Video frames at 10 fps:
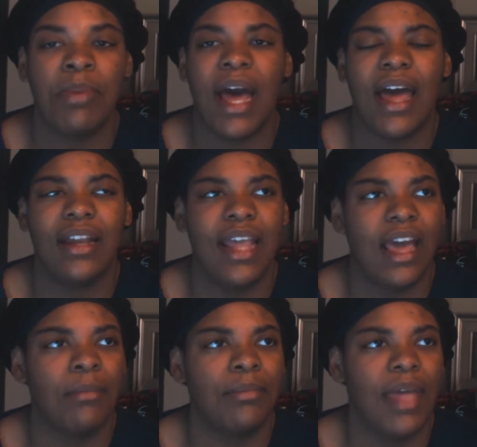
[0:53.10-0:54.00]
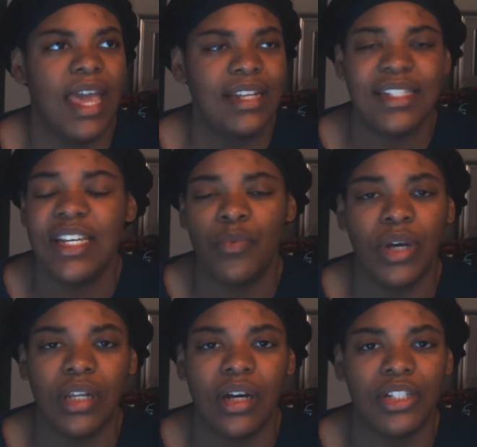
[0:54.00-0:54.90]
by a damn
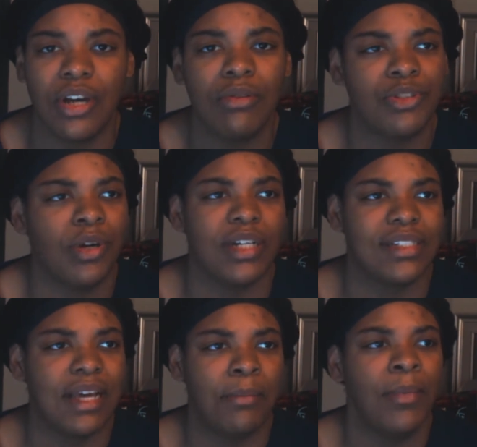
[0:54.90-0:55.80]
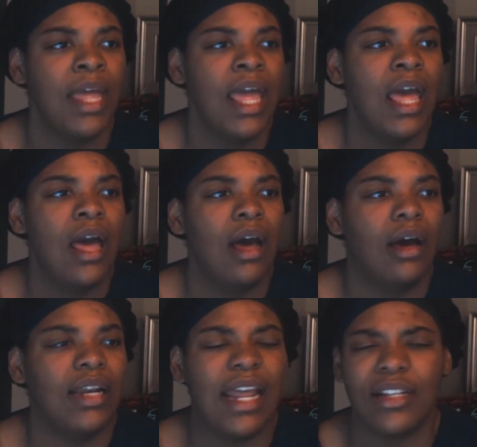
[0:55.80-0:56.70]
18-wheeler, a tow truck or something.
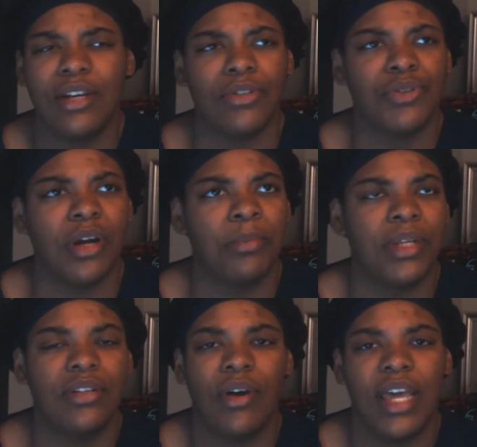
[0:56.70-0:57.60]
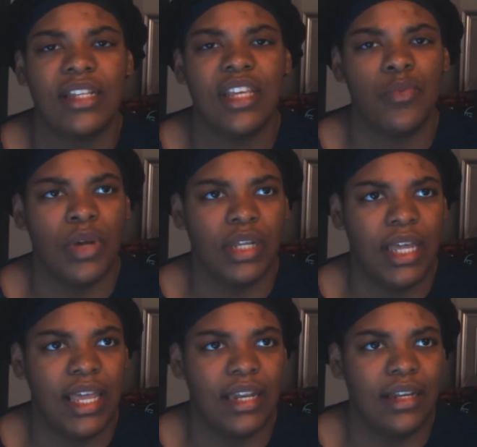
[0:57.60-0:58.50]
Not a tow truck, but, you know, an
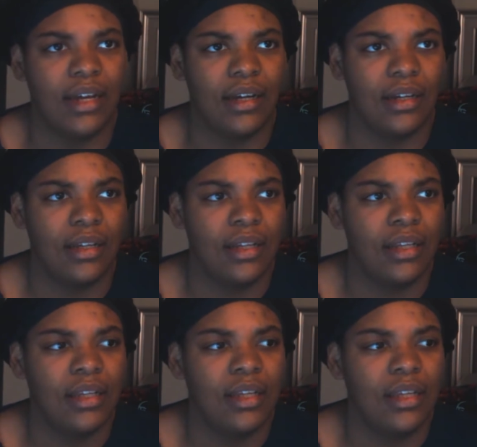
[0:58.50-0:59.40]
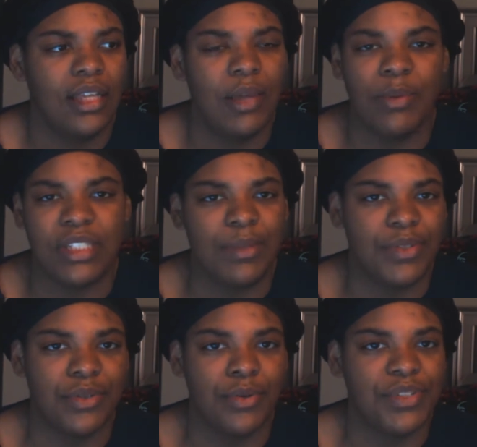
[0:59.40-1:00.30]
18-wheeler. And it
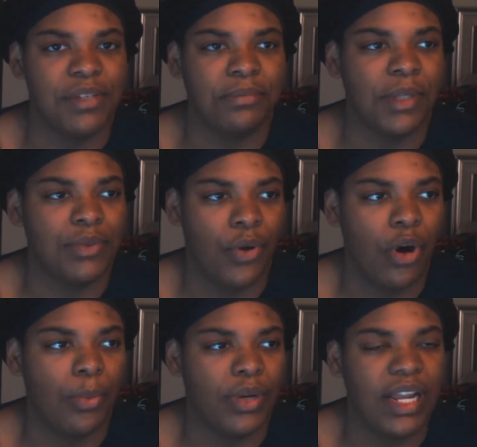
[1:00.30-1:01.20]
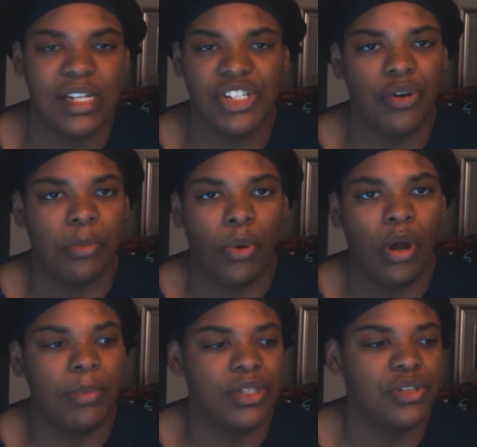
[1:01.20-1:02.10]
was gruesome. It was horrible. They didn't show the
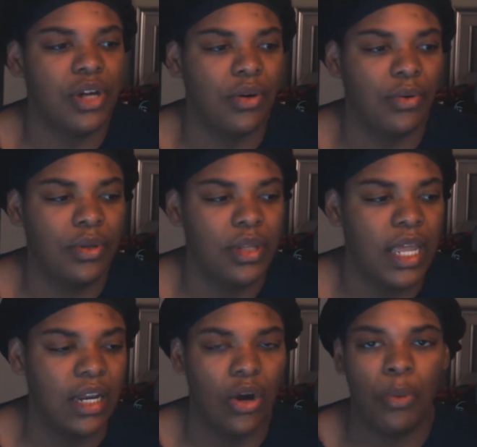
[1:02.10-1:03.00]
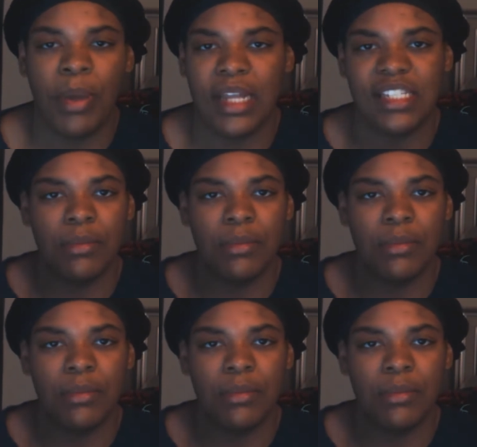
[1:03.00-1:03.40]
boy, but, you know, in the whole Pet